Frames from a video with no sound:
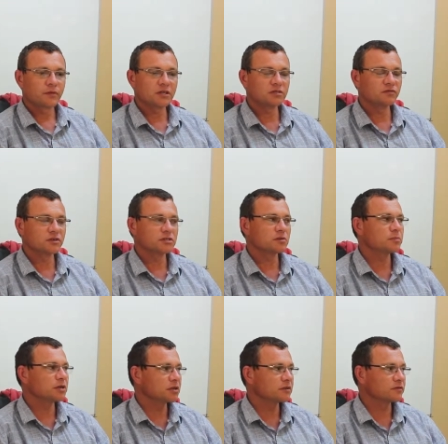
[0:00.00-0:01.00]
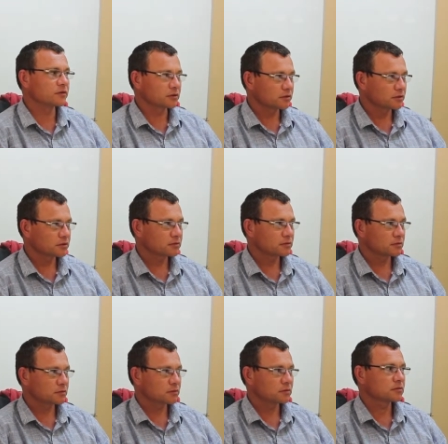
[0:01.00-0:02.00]
it's visibly different,
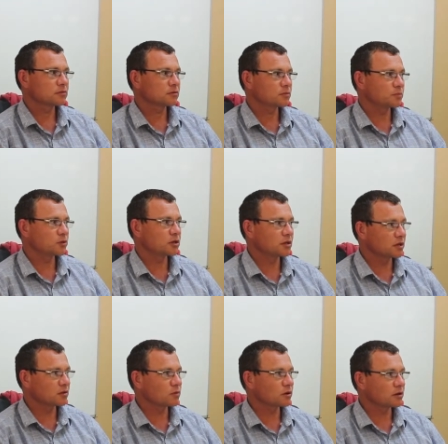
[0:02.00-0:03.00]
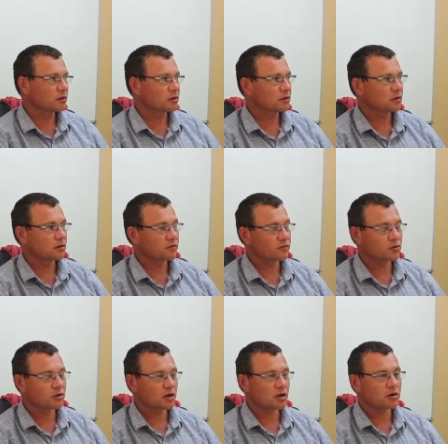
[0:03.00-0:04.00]
to put it that way.
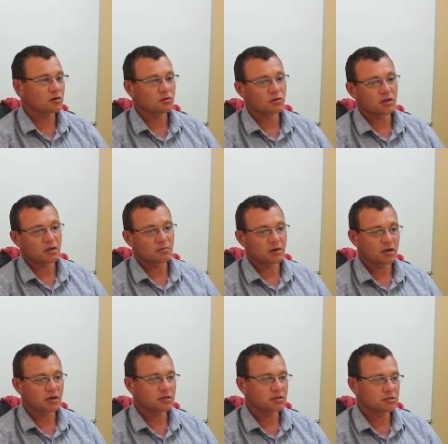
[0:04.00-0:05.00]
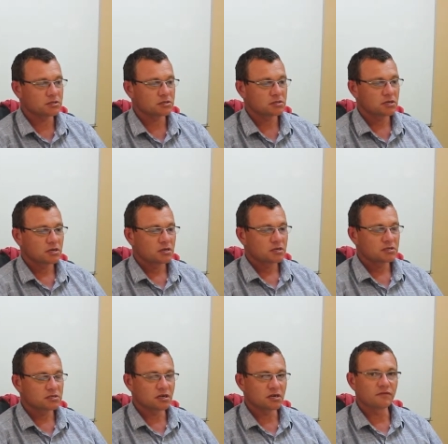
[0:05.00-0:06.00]
Fruit color on the M9 is
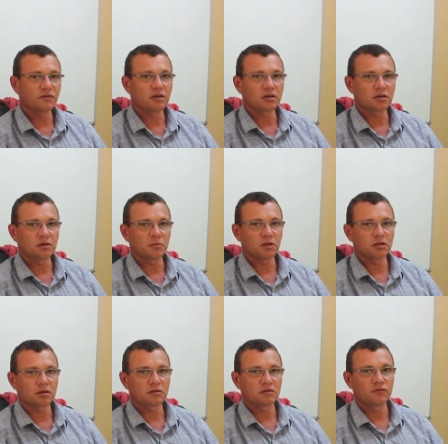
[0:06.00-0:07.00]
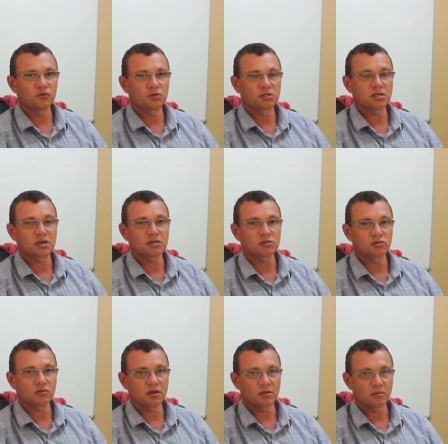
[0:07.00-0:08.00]
significantly better. The fruit size
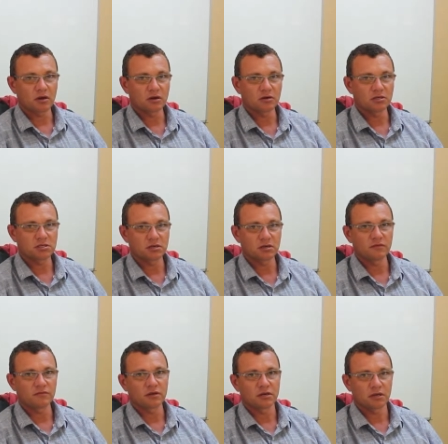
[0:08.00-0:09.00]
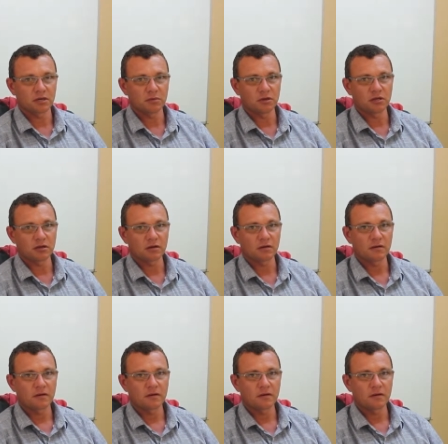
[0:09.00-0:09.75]
on the M9 is significantly better.